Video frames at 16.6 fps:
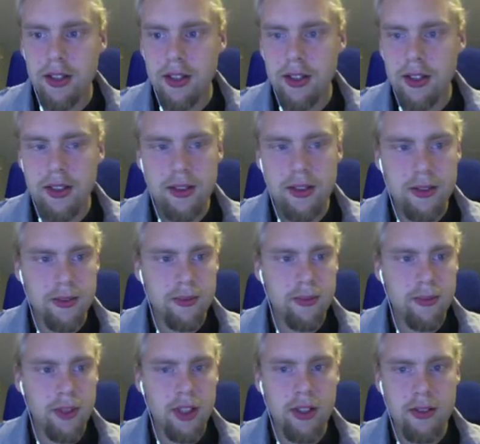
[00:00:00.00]

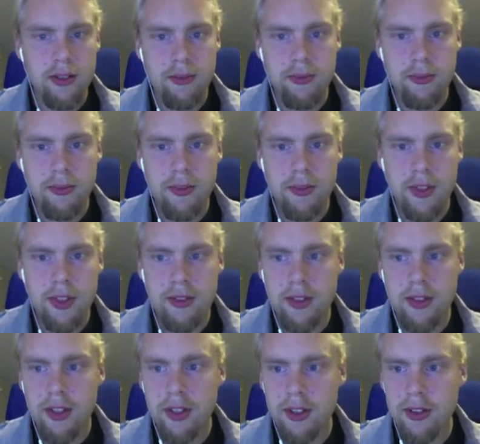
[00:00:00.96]
Yeah, there
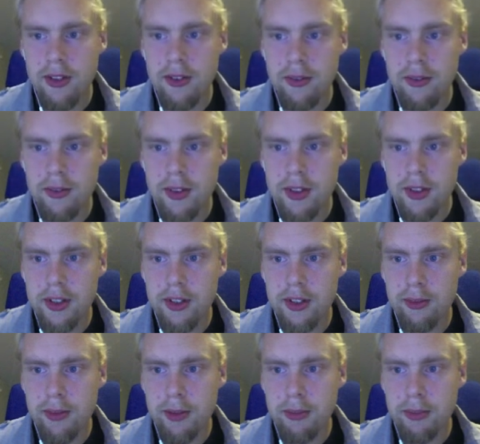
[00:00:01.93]
we go. A little
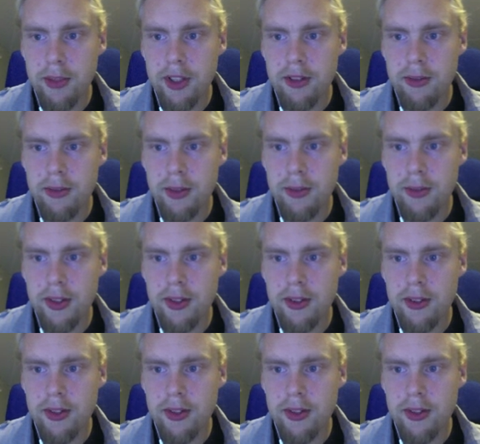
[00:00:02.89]
bit bigger maybe.